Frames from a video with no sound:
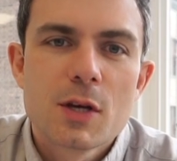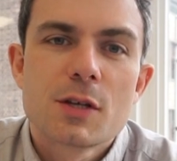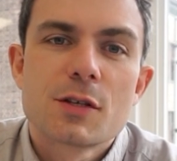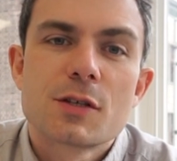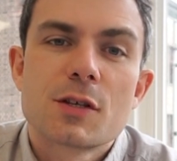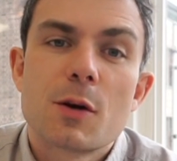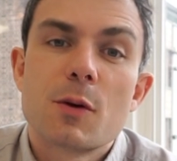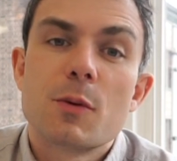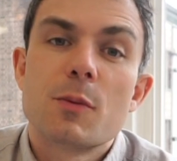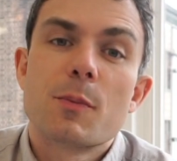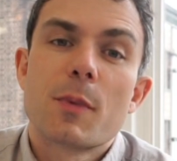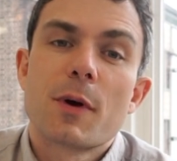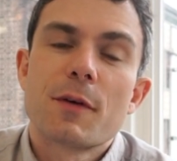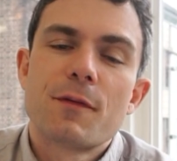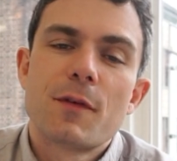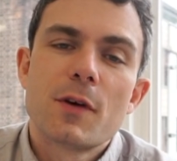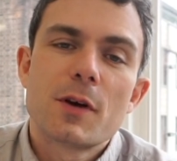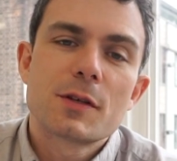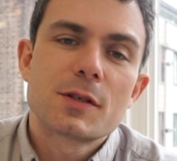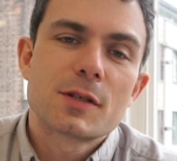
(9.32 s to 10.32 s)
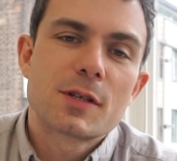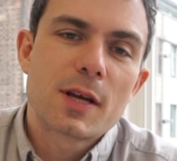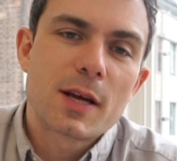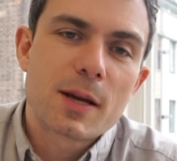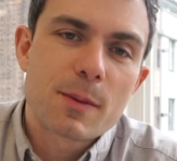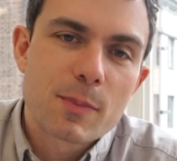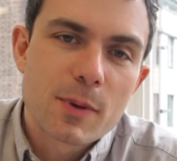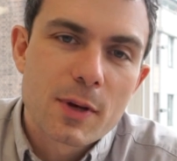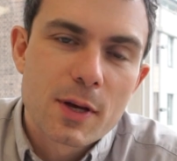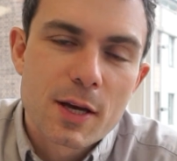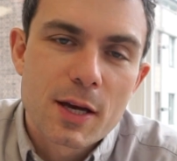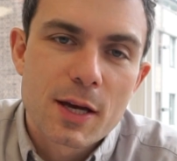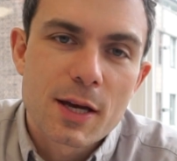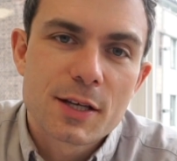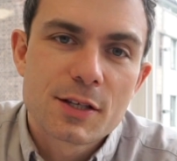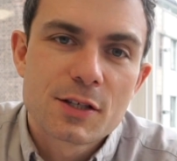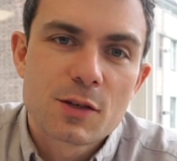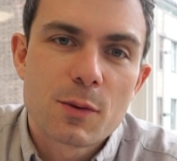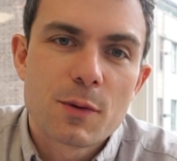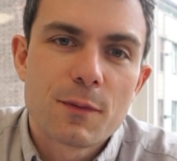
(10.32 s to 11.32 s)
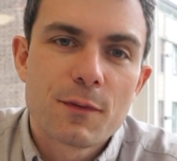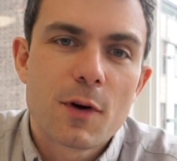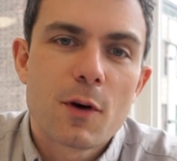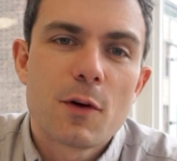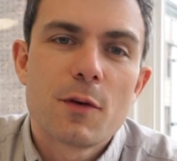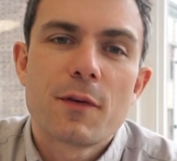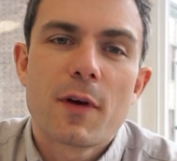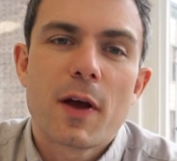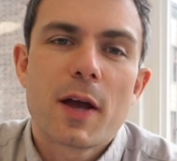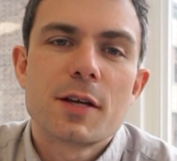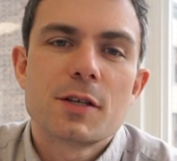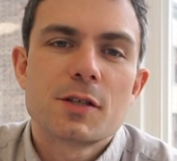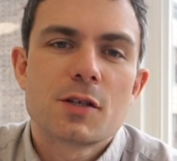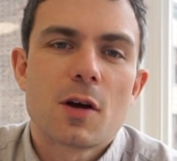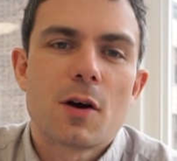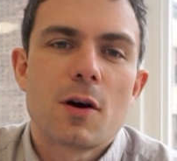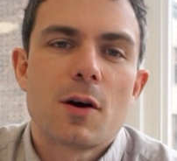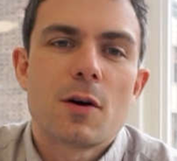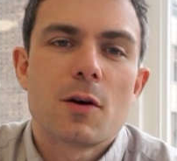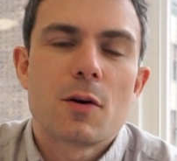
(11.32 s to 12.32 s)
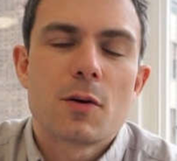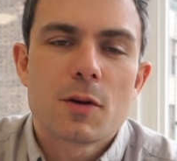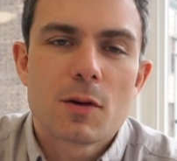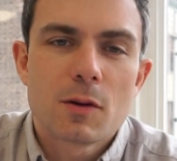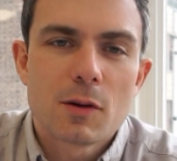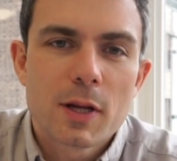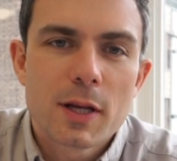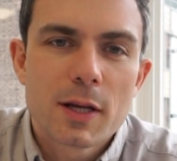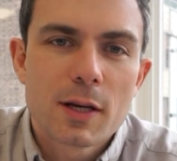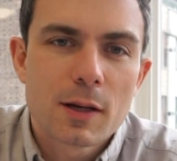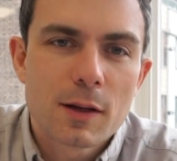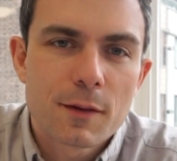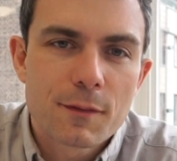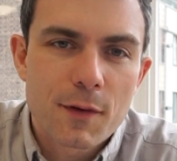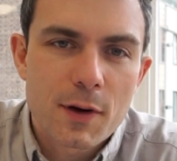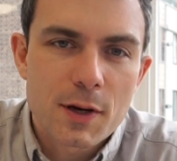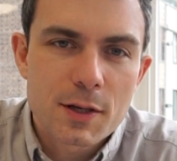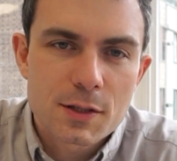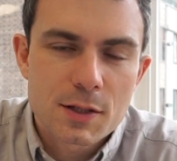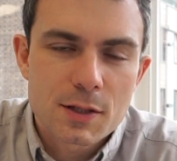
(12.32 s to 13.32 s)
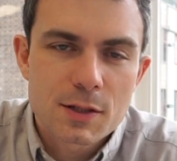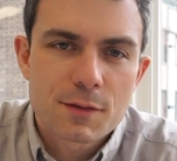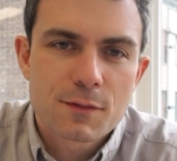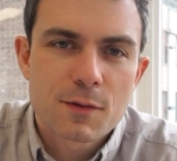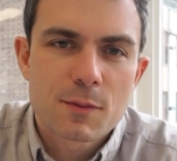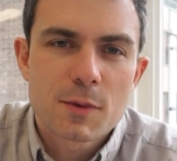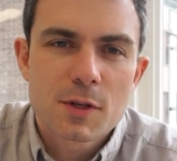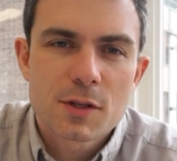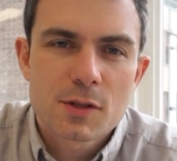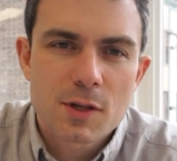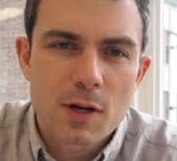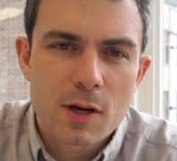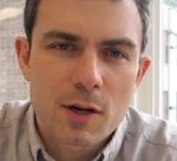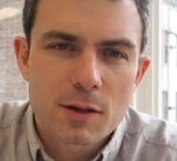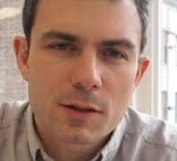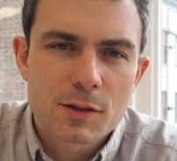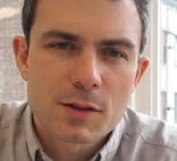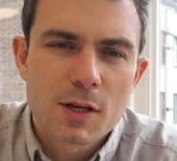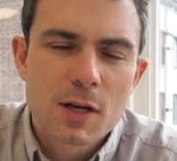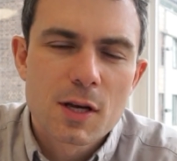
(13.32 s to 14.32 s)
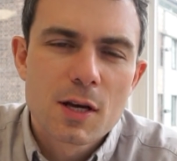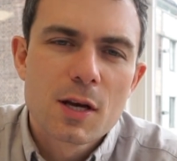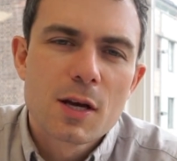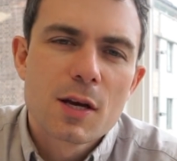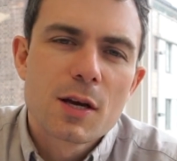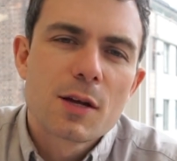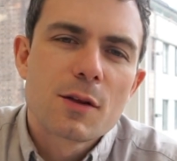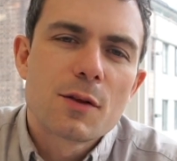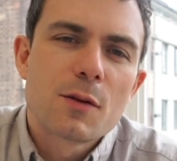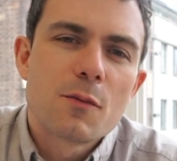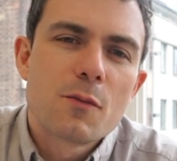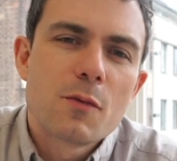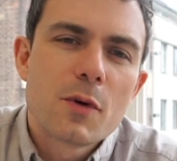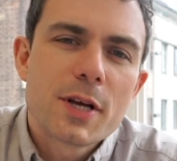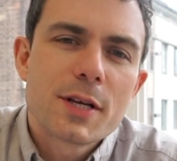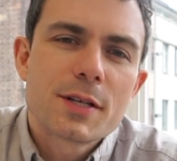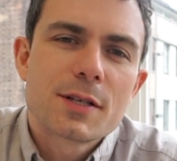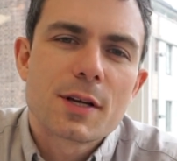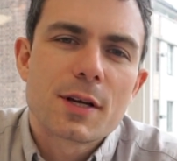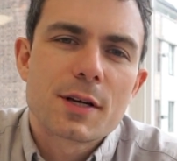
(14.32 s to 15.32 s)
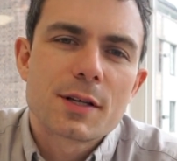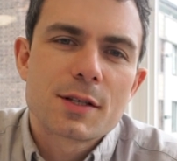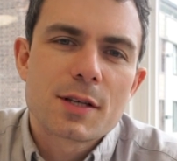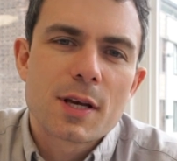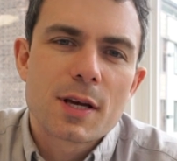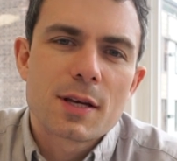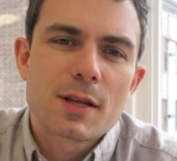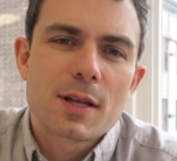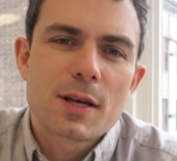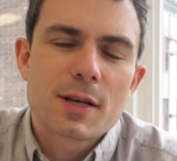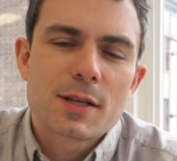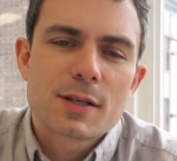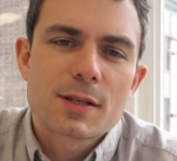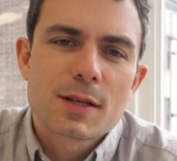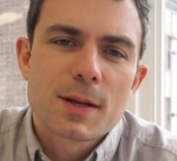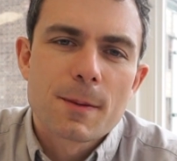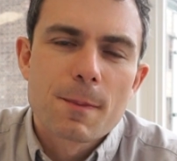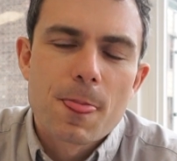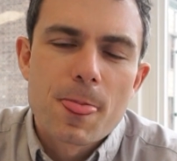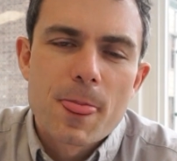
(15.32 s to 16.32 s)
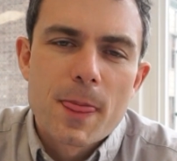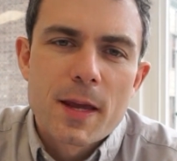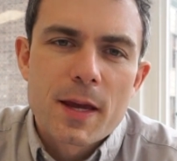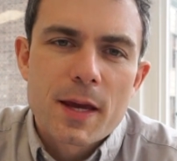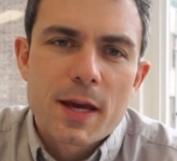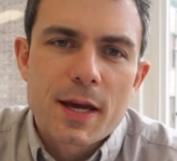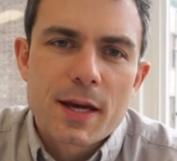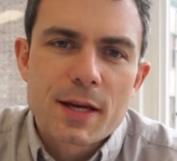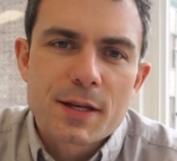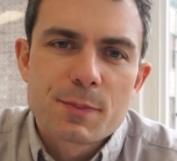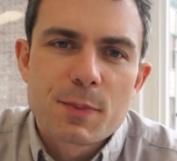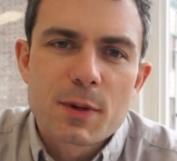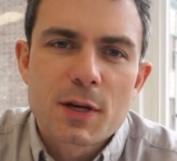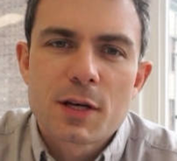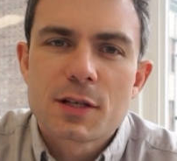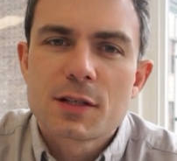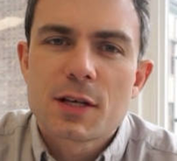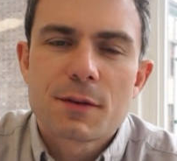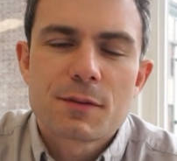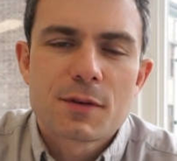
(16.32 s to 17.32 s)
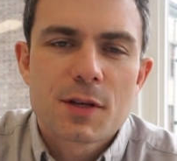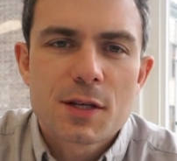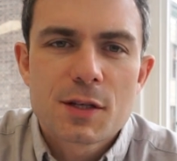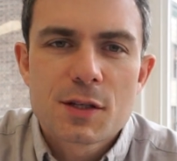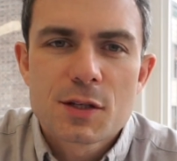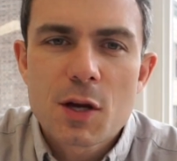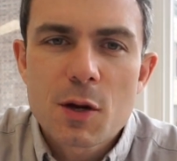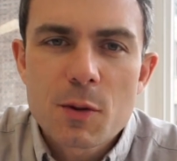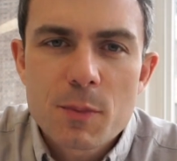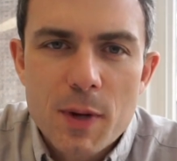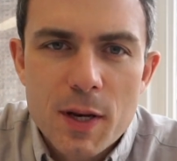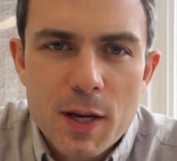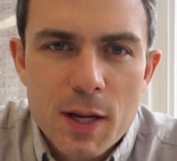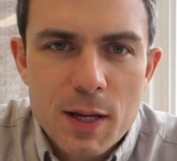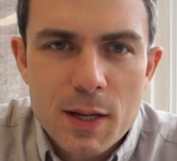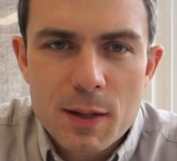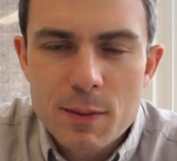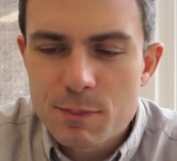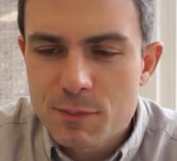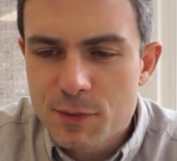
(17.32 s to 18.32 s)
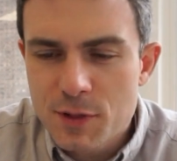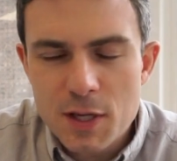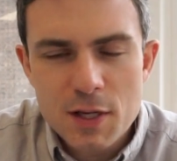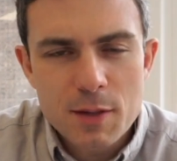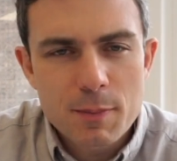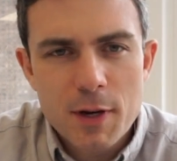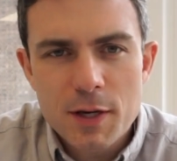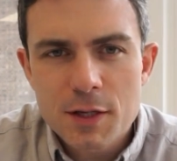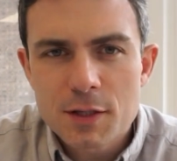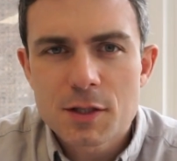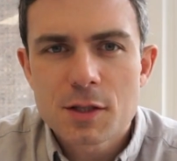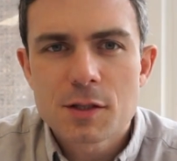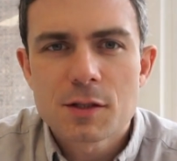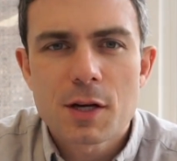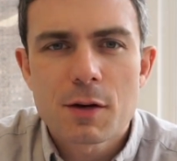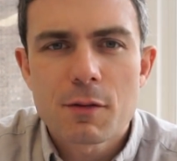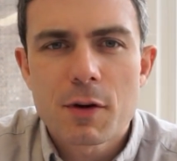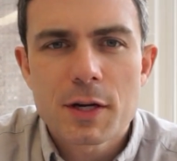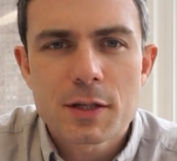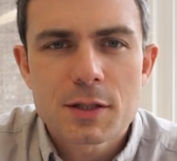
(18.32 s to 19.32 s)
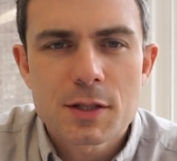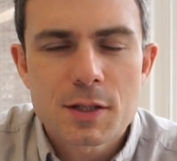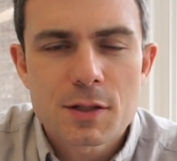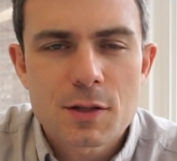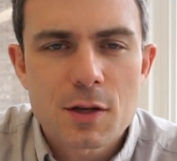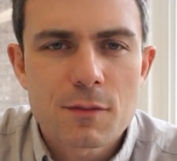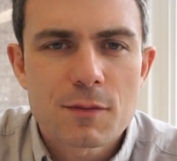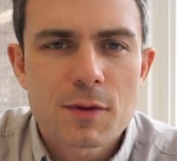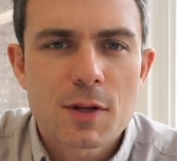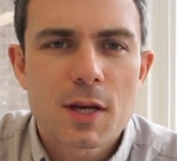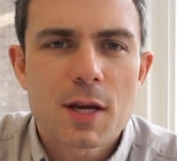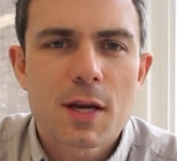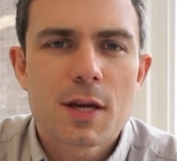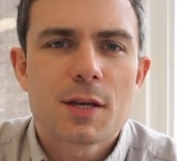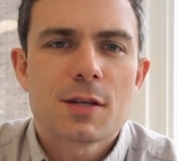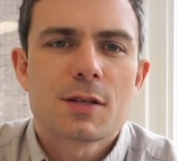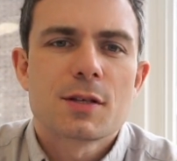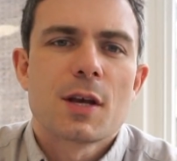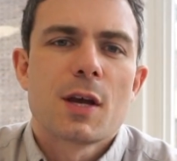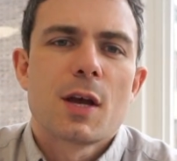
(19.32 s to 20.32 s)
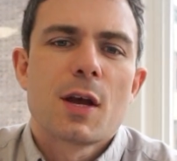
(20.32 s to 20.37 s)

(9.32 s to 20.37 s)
So my first tip is to involve HR or your legal advisors from the start. The reason I say this is because I've seen so many senior managers, directors over the years